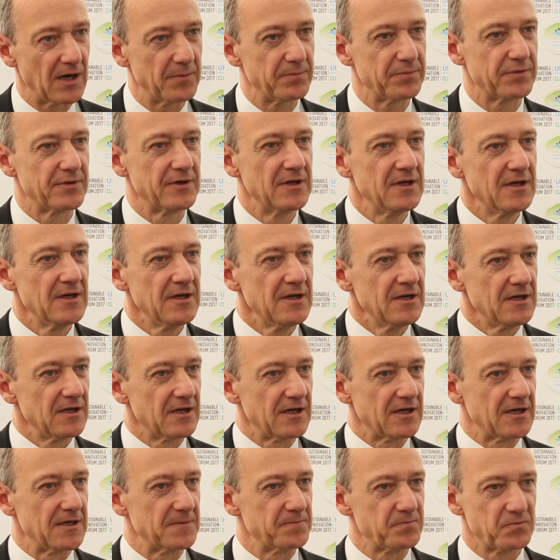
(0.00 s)
up.
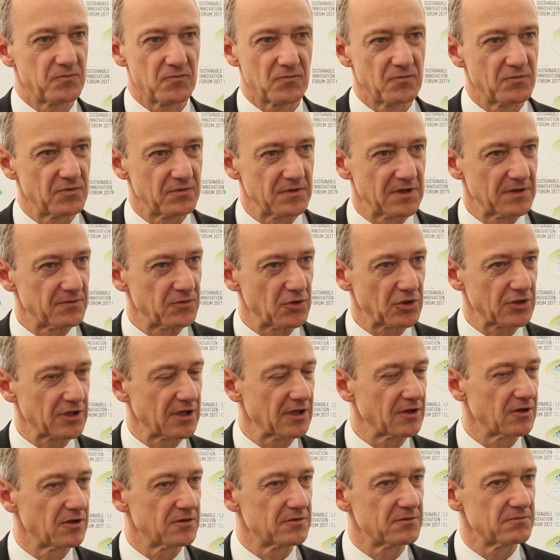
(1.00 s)
We are
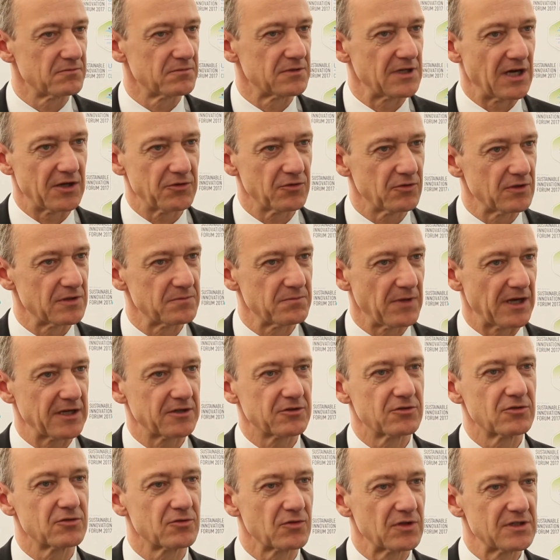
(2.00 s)
working on nano and
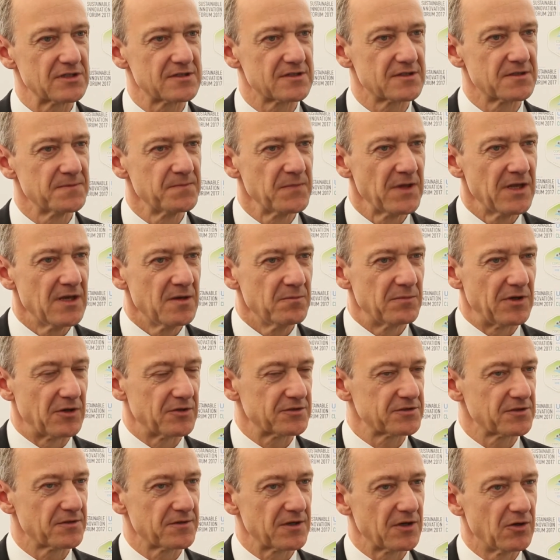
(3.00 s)
microgrids, but
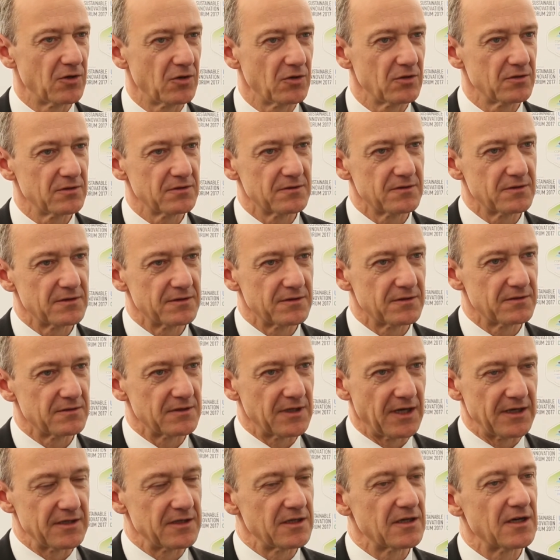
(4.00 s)
also the whole
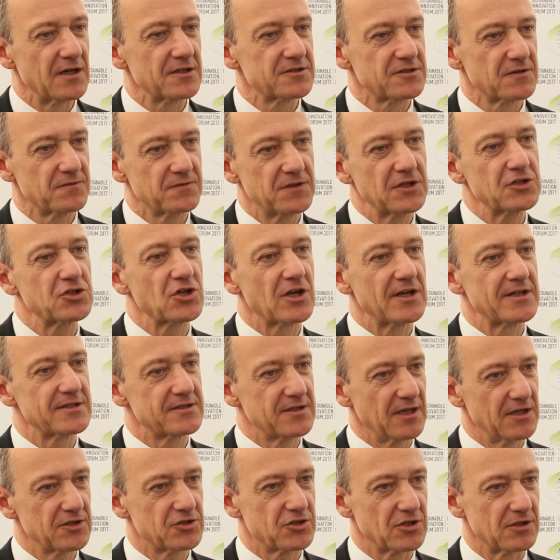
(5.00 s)
nine yards of
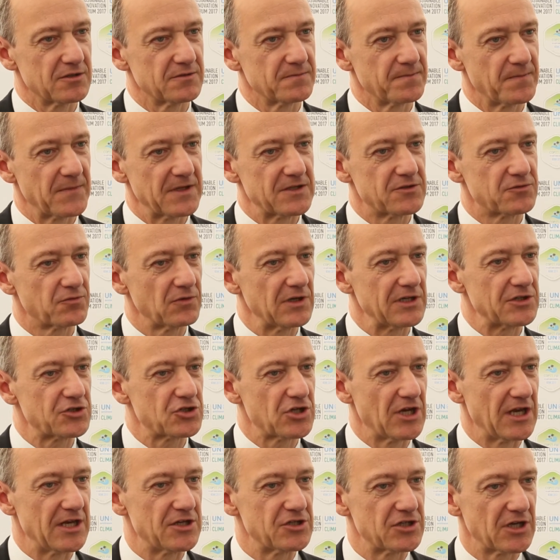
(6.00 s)
digitalization is really
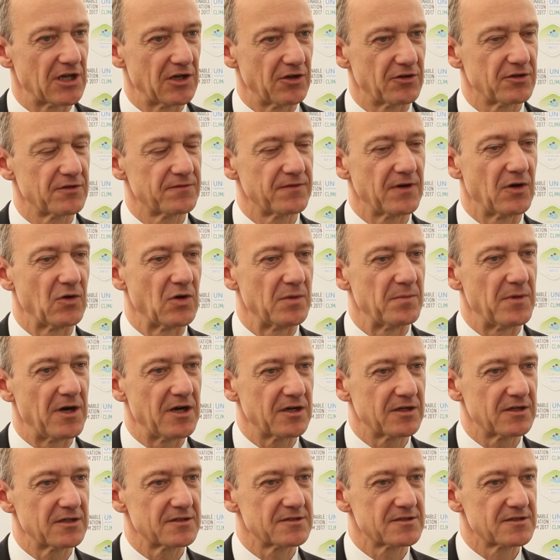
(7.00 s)
changing a lot of our
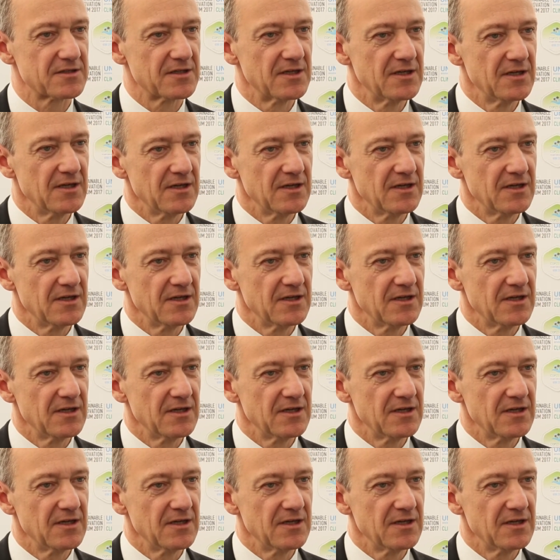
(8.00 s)
markets.